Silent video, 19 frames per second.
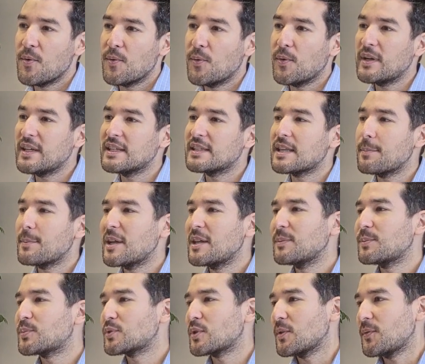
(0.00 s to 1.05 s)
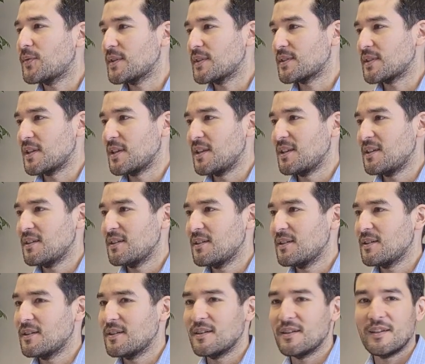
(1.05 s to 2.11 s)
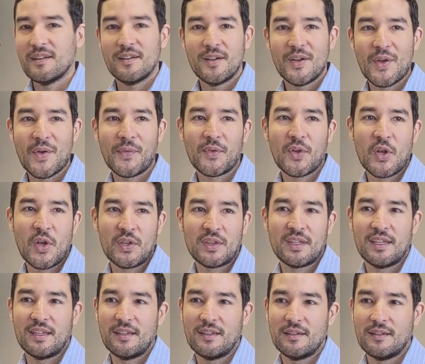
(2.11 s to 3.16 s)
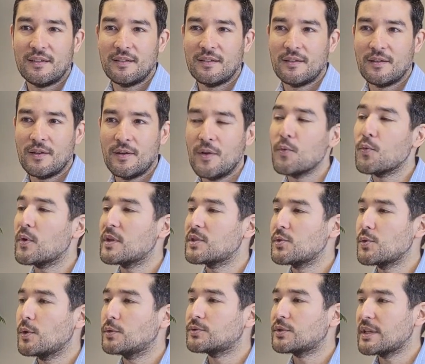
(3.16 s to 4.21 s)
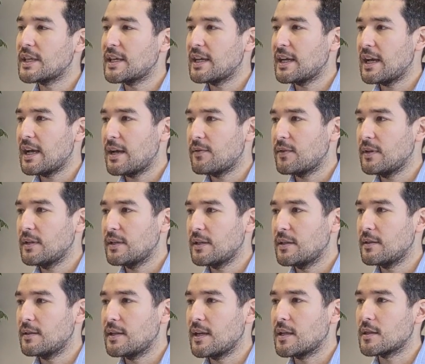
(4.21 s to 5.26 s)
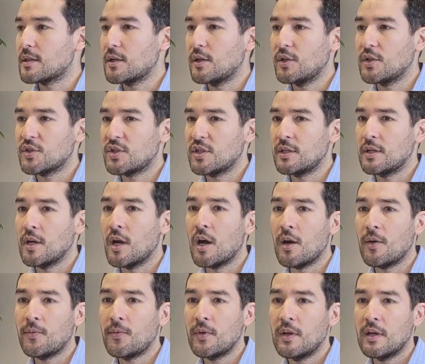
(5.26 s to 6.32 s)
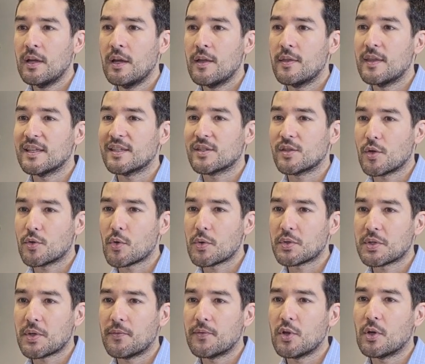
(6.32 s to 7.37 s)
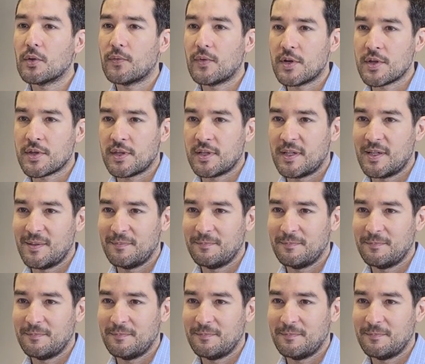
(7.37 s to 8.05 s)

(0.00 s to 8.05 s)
What is the main prophecy of Goethe? What you already have in the anthology of The Sorrows of Young Werther.